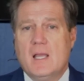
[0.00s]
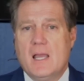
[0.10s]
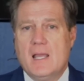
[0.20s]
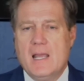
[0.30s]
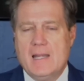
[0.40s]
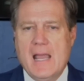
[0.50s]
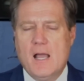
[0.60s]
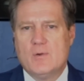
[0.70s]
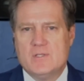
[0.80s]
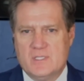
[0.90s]
and, and
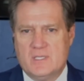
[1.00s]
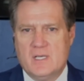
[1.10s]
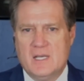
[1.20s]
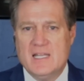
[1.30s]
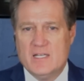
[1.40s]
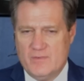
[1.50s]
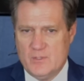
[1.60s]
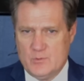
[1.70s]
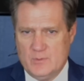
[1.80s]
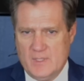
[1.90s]
how is it that an individual